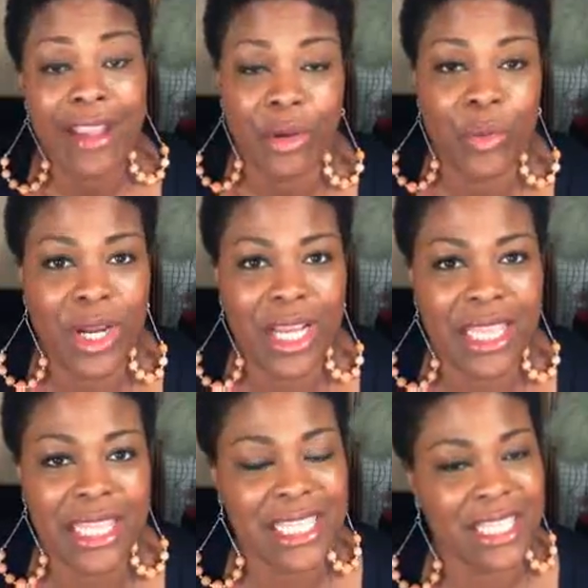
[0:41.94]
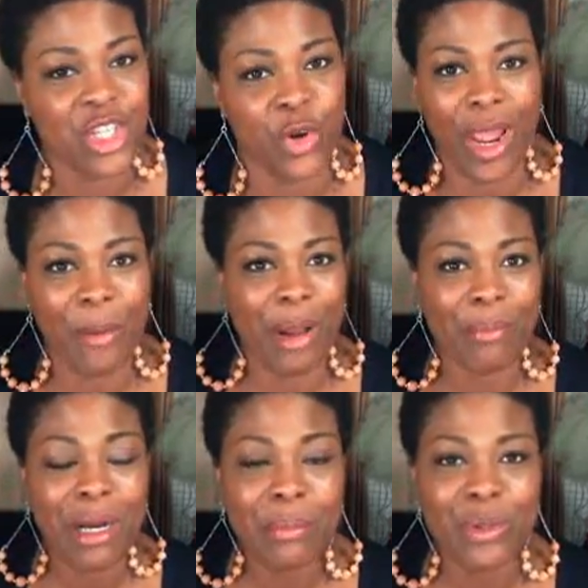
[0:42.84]
Hi everyone, this is
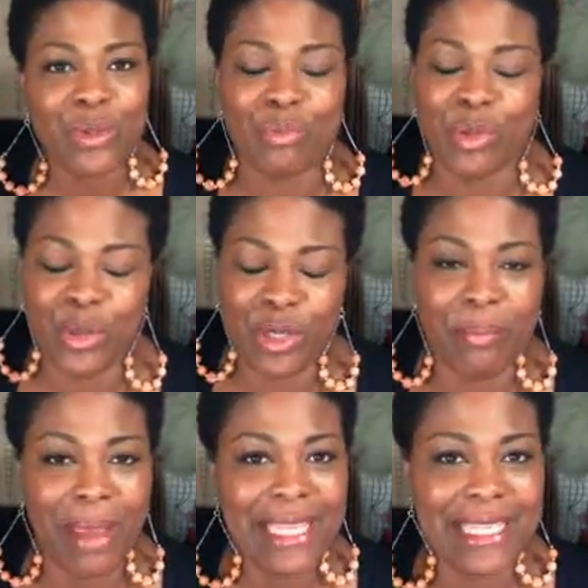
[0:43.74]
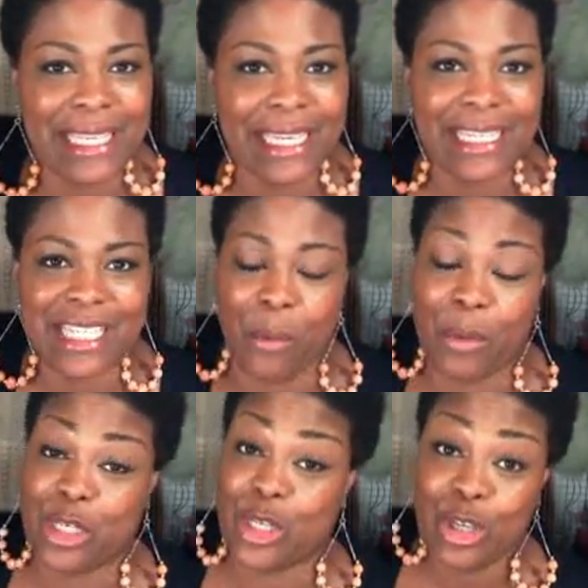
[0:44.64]
Grandma Bubbles Beauty Basics
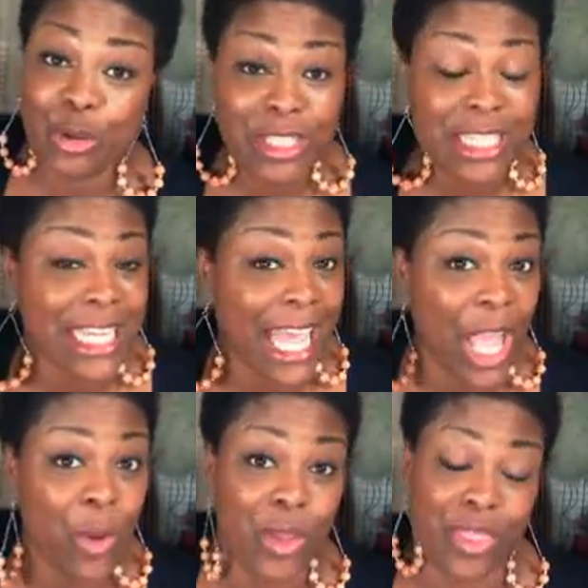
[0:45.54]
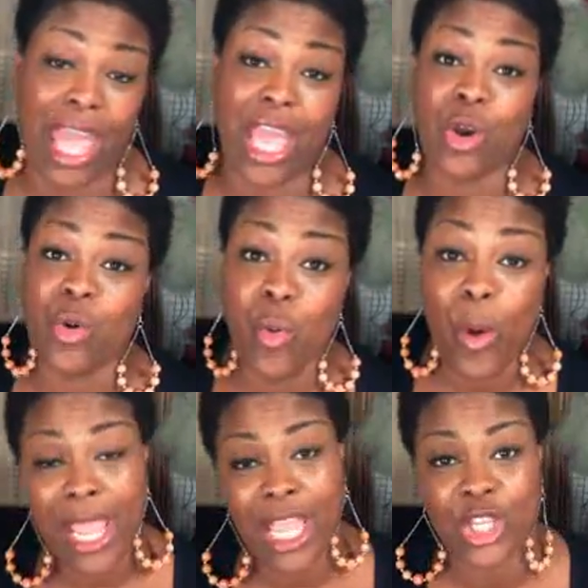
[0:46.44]
coming to you today with a
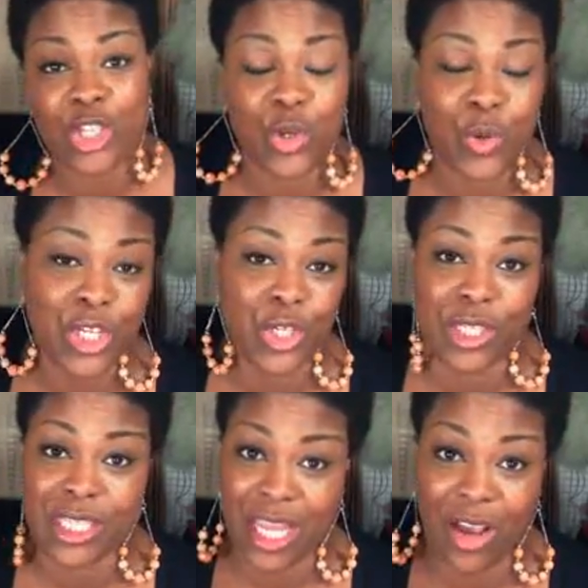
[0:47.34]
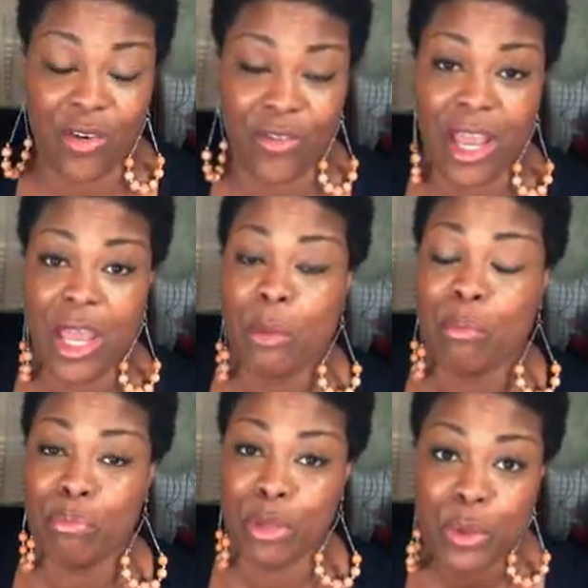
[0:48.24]
quick
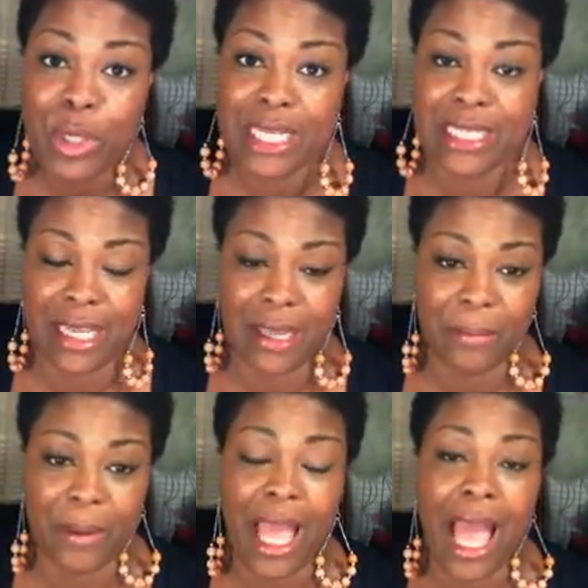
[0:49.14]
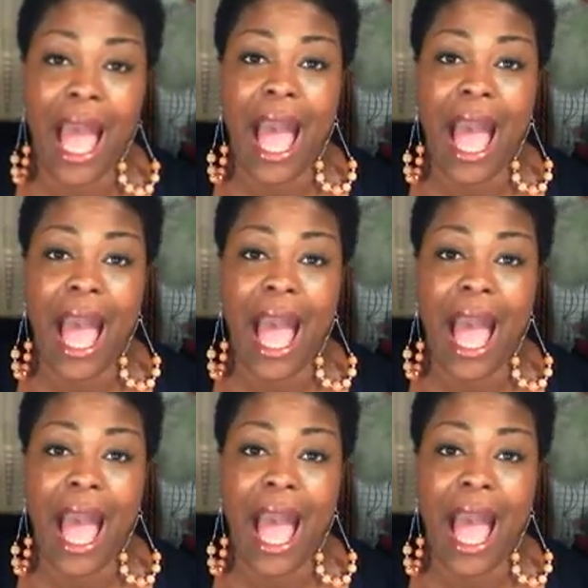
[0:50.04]
do-it-yourself beauty tip.